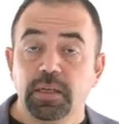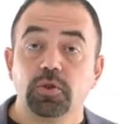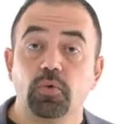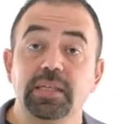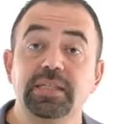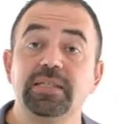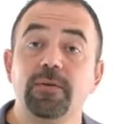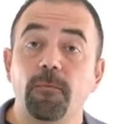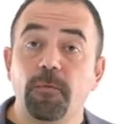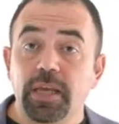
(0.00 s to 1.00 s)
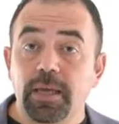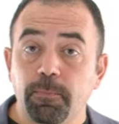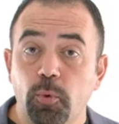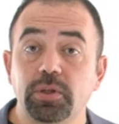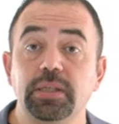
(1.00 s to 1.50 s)
So this is very
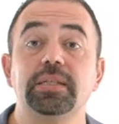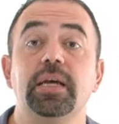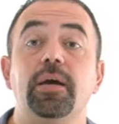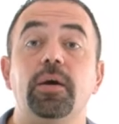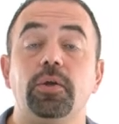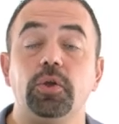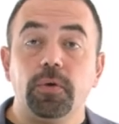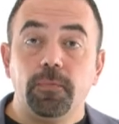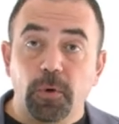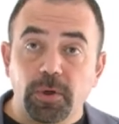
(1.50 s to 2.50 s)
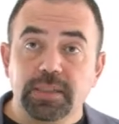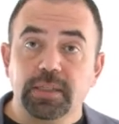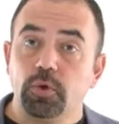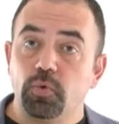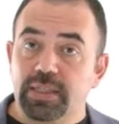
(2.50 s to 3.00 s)
important. First,
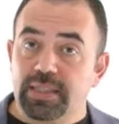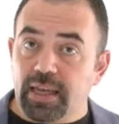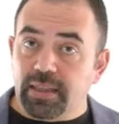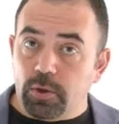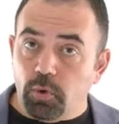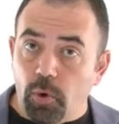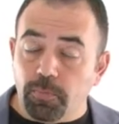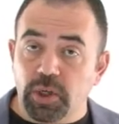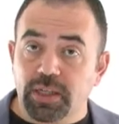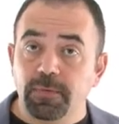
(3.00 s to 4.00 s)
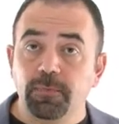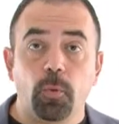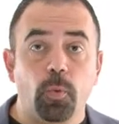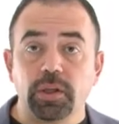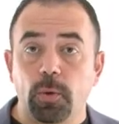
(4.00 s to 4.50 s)
you decide your objective.
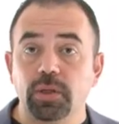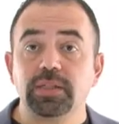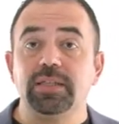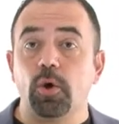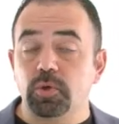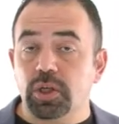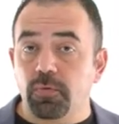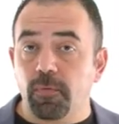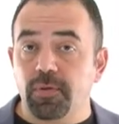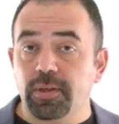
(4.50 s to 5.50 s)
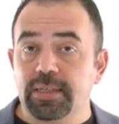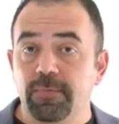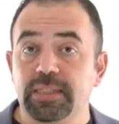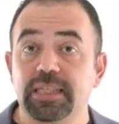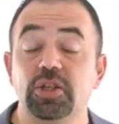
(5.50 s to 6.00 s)
What is the objective of this
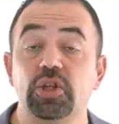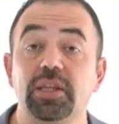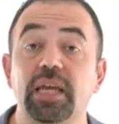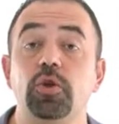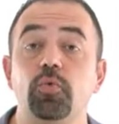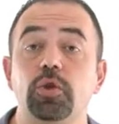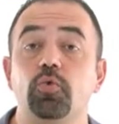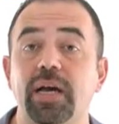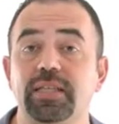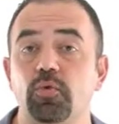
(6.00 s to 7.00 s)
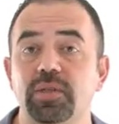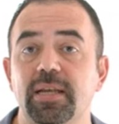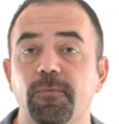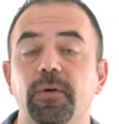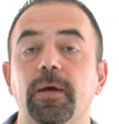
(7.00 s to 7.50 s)
investigation? Then you need to ask
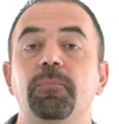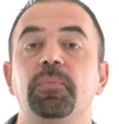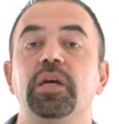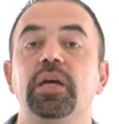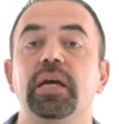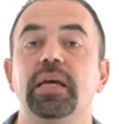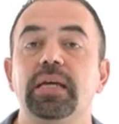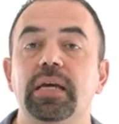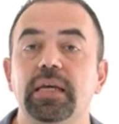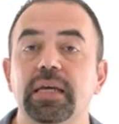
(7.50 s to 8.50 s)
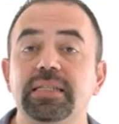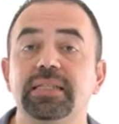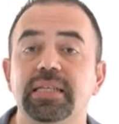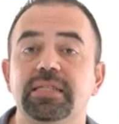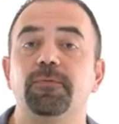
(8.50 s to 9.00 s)
yourself, is
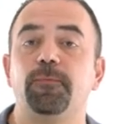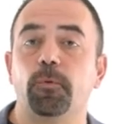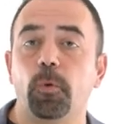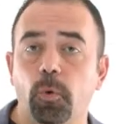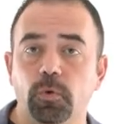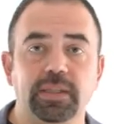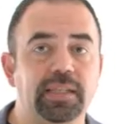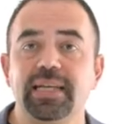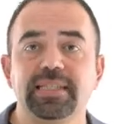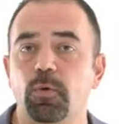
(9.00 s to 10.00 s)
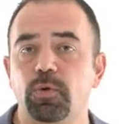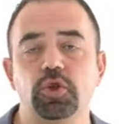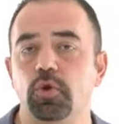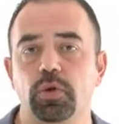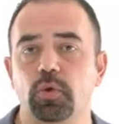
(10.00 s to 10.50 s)
this fraud? That's the
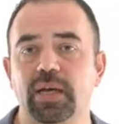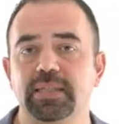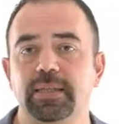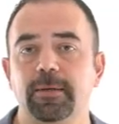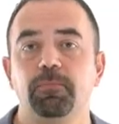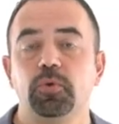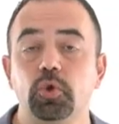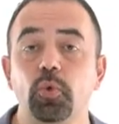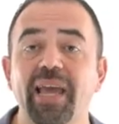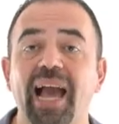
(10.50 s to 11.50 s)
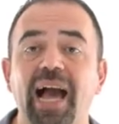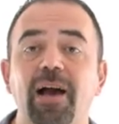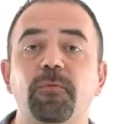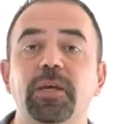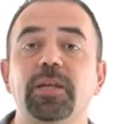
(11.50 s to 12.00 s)
question you need to ask. Do we
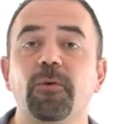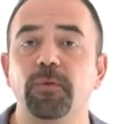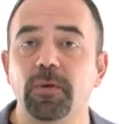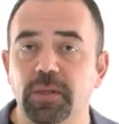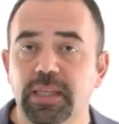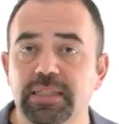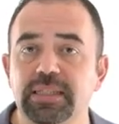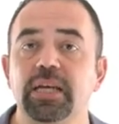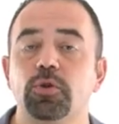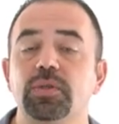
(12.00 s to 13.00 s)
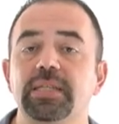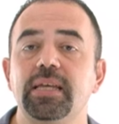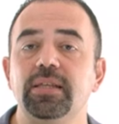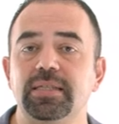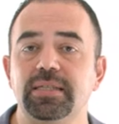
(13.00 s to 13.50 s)
have enough evidence to say
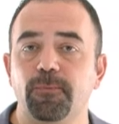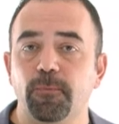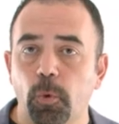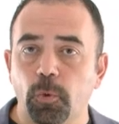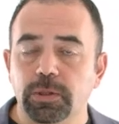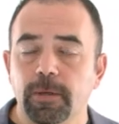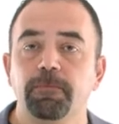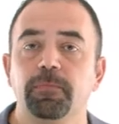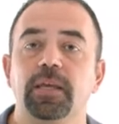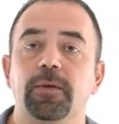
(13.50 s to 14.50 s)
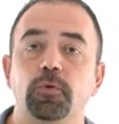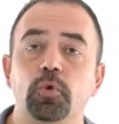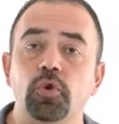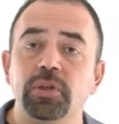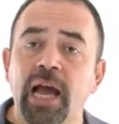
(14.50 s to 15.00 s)
this is a fraud? If you
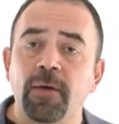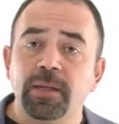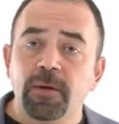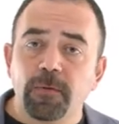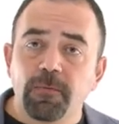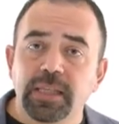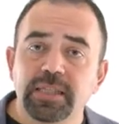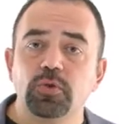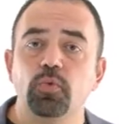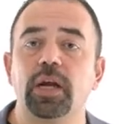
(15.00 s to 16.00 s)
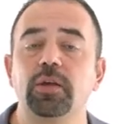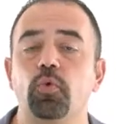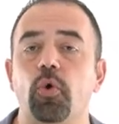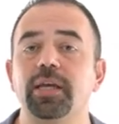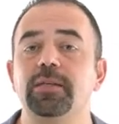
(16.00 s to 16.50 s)
don't have enough evidence, you try to
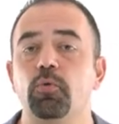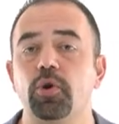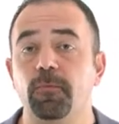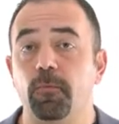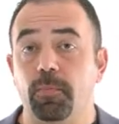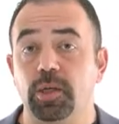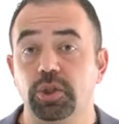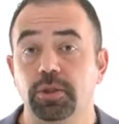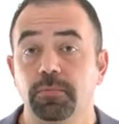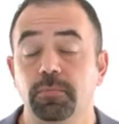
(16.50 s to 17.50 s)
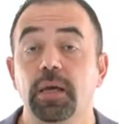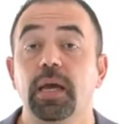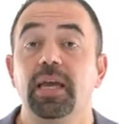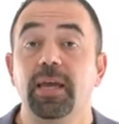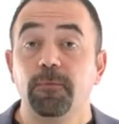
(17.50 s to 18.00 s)
collect more information.
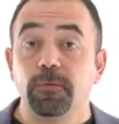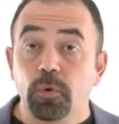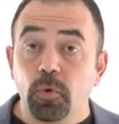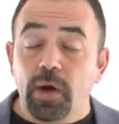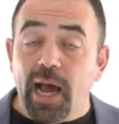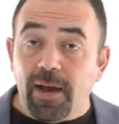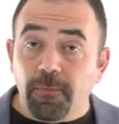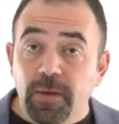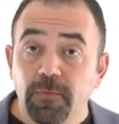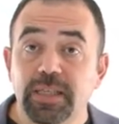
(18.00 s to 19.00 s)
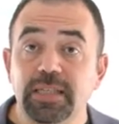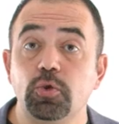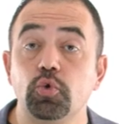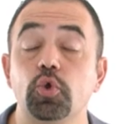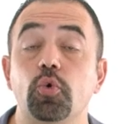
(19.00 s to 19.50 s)
If you have evidence
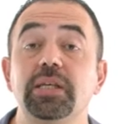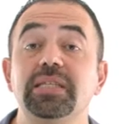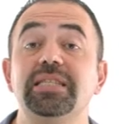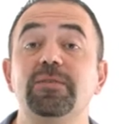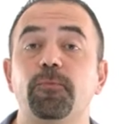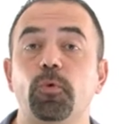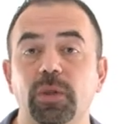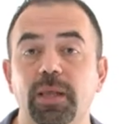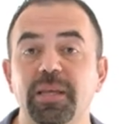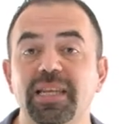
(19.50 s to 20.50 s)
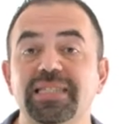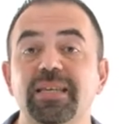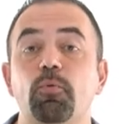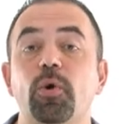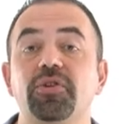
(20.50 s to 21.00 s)
to show this is a fraud, meaning
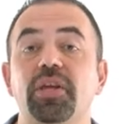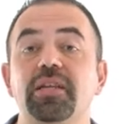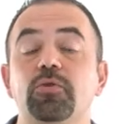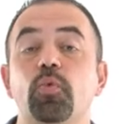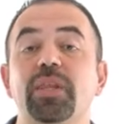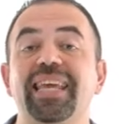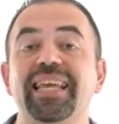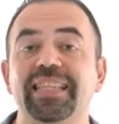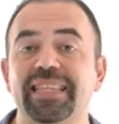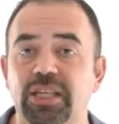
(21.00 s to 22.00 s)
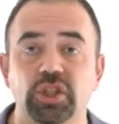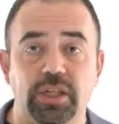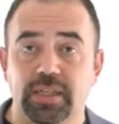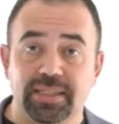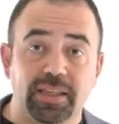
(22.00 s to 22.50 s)
someone done it with
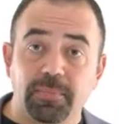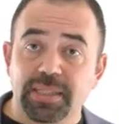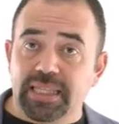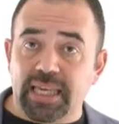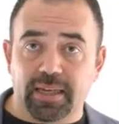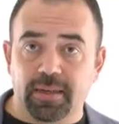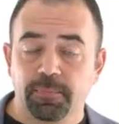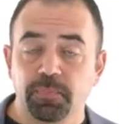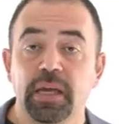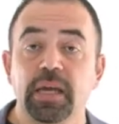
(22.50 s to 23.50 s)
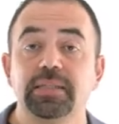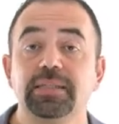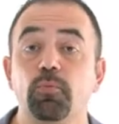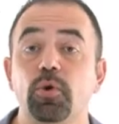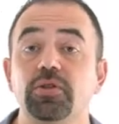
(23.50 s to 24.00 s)
intention, it's not a mistake.
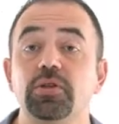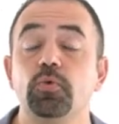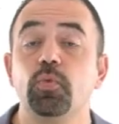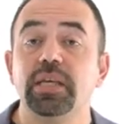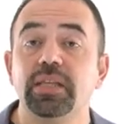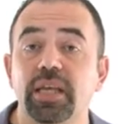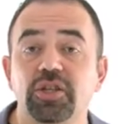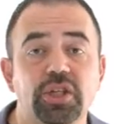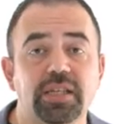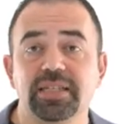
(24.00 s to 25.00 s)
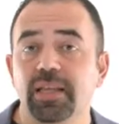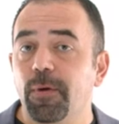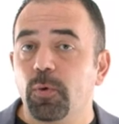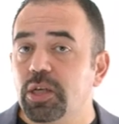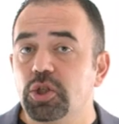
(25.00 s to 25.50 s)
Someone did it with intention, it's not
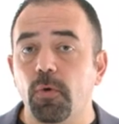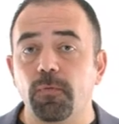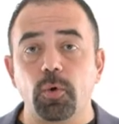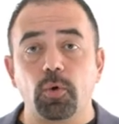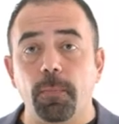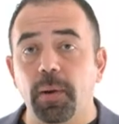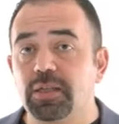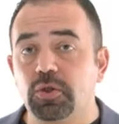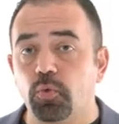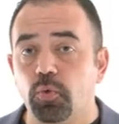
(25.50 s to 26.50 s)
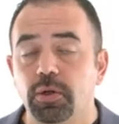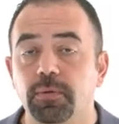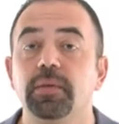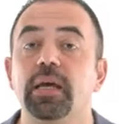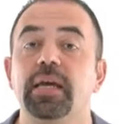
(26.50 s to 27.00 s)
violation of our compliance rule.
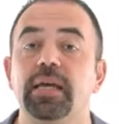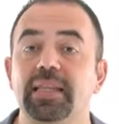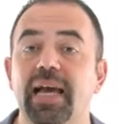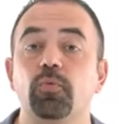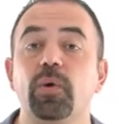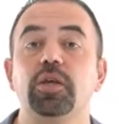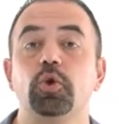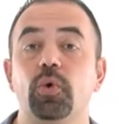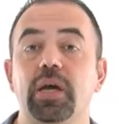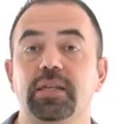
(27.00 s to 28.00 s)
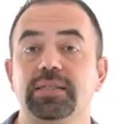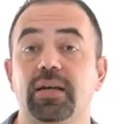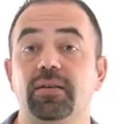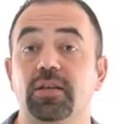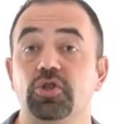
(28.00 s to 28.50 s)
In that way, you can
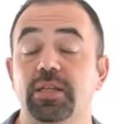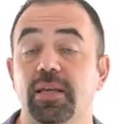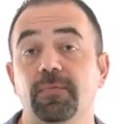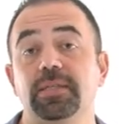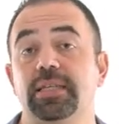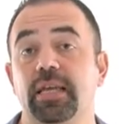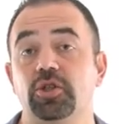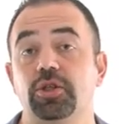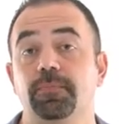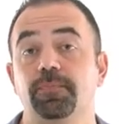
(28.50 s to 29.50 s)
start launching the investigation.